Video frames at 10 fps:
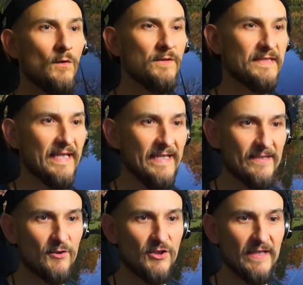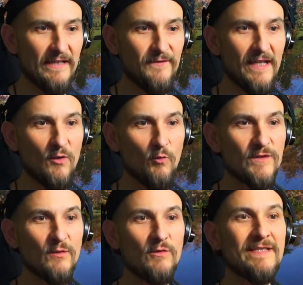Go again right away.
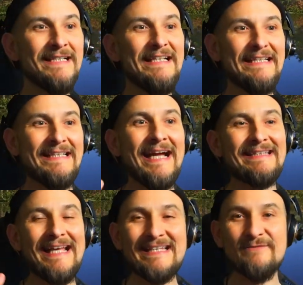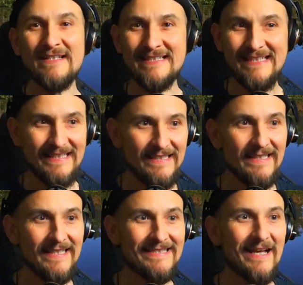And yeah, what I'm
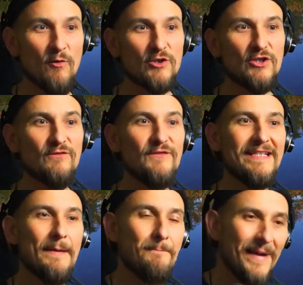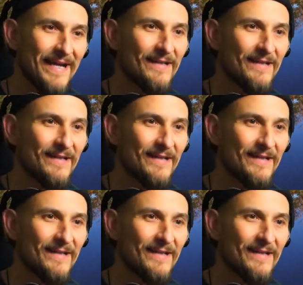doing here now again, or